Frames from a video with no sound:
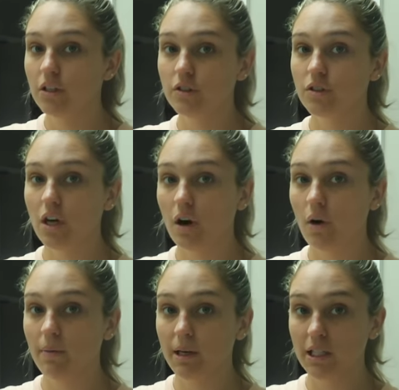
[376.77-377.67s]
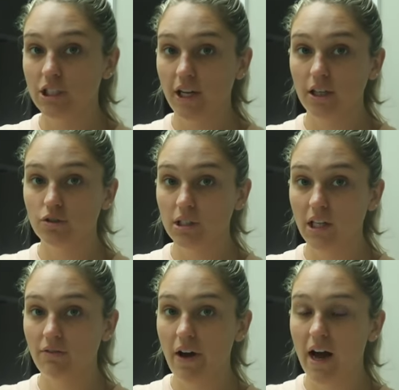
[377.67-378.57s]
So I'm gonna change
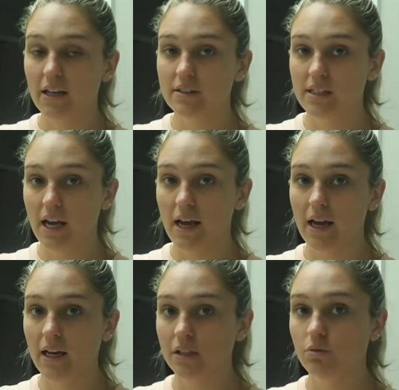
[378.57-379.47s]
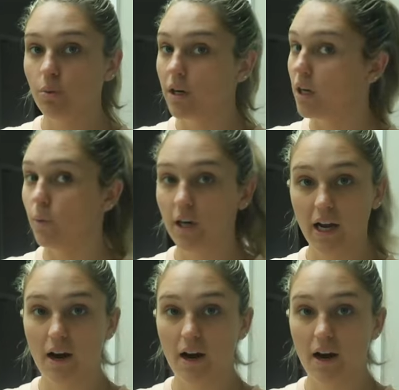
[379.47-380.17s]
really fast and I'm gonna work